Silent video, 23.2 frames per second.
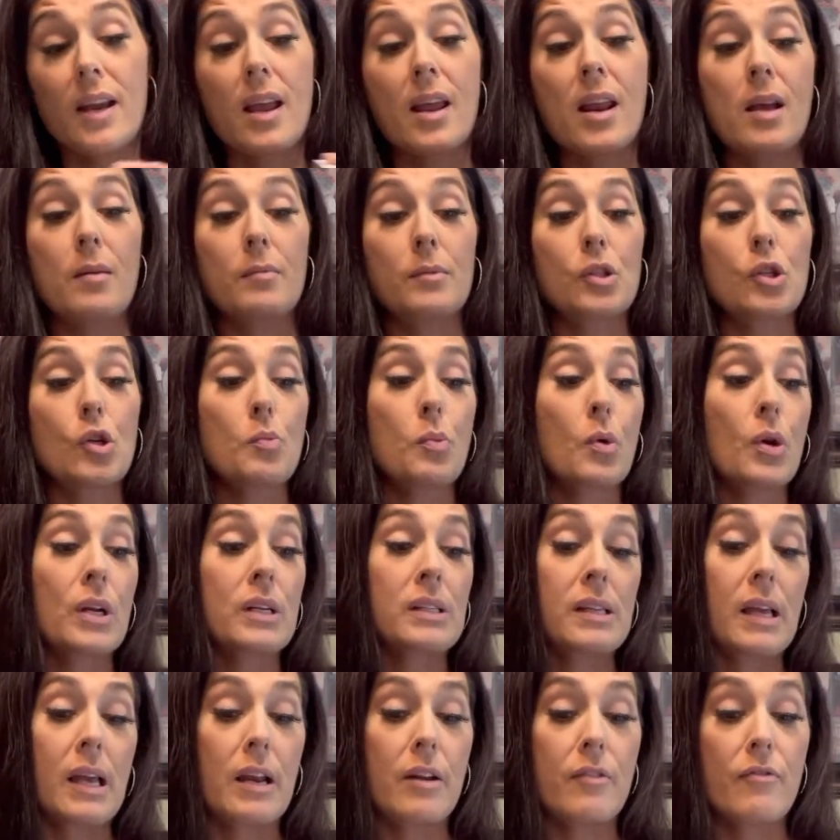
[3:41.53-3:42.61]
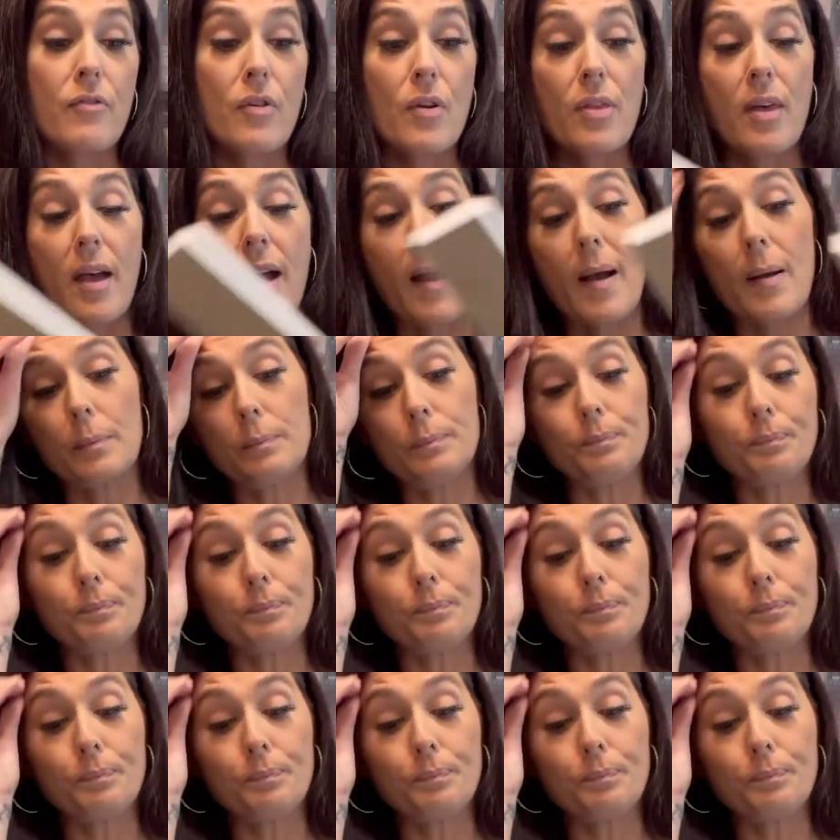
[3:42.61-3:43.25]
and I'm super excited for that.